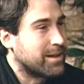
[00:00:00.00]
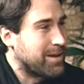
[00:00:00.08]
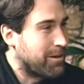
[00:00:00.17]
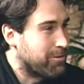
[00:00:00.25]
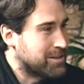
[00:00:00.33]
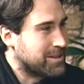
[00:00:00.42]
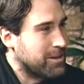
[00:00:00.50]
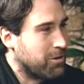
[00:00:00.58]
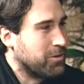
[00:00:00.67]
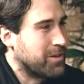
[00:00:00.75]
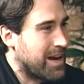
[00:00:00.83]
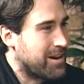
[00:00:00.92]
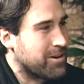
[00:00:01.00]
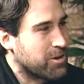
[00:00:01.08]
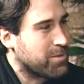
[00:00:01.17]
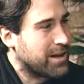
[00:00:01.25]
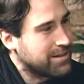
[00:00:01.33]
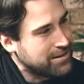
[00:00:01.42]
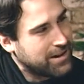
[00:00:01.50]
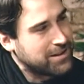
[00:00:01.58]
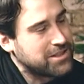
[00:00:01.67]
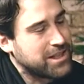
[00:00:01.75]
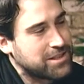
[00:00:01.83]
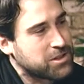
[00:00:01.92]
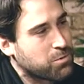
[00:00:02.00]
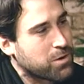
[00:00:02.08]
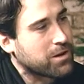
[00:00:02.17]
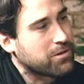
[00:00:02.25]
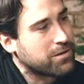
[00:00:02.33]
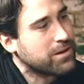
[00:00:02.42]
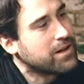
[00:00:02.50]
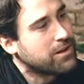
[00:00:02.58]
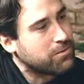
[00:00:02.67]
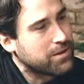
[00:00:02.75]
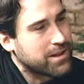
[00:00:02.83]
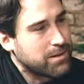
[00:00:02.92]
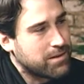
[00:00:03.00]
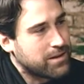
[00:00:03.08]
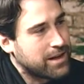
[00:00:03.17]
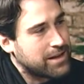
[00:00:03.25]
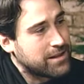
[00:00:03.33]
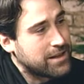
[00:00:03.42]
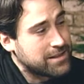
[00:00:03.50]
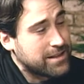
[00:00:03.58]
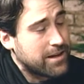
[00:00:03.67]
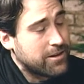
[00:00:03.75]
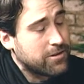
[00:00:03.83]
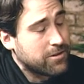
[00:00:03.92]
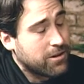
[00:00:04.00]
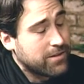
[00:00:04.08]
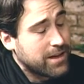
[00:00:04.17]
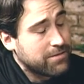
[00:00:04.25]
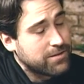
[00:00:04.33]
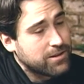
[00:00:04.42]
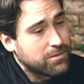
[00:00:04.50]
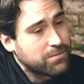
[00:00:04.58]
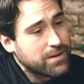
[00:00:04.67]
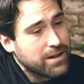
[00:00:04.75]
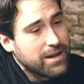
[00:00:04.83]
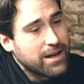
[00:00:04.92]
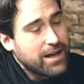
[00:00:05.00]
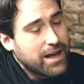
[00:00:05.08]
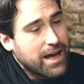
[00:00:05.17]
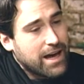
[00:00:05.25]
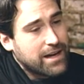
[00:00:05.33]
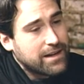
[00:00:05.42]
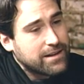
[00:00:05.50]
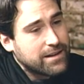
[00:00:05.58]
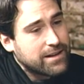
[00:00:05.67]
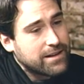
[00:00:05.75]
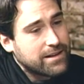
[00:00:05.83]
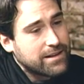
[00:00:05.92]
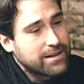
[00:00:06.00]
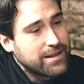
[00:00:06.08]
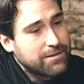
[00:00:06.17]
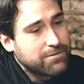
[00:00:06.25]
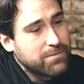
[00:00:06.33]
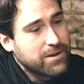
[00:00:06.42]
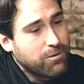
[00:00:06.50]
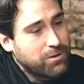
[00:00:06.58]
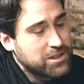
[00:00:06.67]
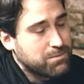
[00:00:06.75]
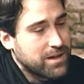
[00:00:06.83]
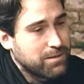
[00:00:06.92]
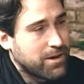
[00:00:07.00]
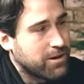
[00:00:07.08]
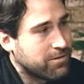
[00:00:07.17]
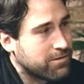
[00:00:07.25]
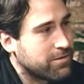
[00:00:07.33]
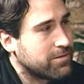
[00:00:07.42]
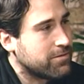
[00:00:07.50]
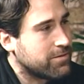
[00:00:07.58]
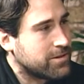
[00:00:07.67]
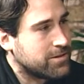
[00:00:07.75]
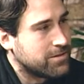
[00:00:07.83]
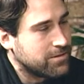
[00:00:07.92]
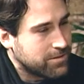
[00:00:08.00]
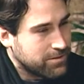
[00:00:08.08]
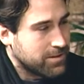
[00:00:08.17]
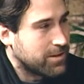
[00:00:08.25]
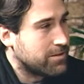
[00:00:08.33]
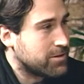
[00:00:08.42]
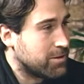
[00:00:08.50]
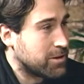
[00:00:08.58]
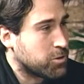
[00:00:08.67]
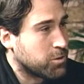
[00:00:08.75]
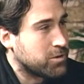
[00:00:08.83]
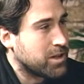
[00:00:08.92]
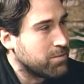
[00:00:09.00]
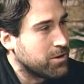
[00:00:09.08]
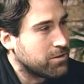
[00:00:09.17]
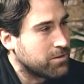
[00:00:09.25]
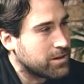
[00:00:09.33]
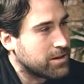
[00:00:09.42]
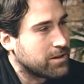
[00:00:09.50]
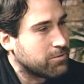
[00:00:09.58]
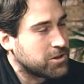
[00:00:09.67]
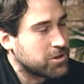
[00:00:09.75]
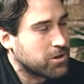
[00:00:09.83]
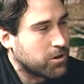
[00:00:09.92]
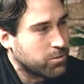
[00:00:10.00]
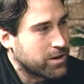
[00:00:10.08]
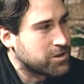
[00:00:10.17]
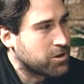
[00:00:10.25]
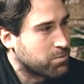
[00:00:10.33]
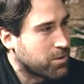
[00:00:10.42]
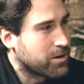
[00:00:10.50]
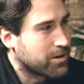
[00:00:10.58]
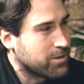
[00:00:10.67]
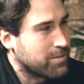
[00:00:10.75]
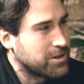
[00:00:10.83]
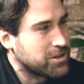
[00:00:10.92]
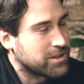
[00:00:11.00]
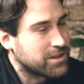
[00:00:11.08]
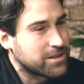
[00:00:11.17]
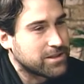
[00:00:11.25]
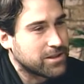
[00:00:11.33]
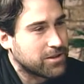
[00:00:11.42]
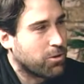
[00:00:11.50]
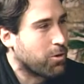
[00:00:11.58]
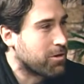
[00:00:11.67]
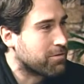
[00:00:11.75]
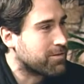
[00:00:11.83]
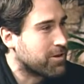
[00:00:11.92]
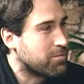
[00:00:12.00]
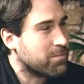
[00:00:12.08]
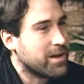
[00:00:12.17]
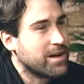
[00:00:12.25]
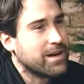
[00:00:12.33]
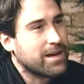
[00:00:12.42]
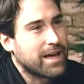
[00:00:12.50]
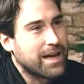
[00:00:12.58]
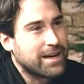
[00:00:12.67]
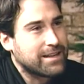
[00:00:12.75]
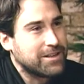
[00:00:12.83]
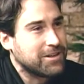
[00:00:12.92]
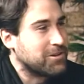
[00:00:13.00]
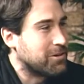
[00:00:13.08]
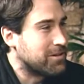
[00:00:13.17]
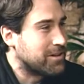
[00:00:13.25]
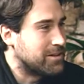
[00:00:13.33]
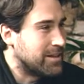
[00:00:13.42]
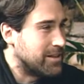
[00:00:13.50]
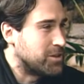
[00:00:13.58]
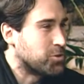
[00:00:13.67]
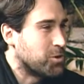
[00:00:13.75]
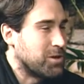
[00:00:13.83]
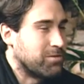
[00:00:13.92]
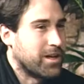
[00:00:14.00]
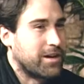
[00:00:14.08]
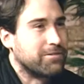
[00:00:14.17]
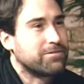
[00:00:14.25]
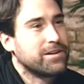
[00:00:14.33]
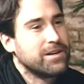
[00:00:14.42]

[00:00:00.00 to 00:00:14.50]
I mean, I wasn't the only editor, but I got a chance to work with him as an editor on that film, and then from there I went to make my own directorial debut, which is called Greystone Park. You mentioned it's a horror film, and here you in Detroit you have a lot of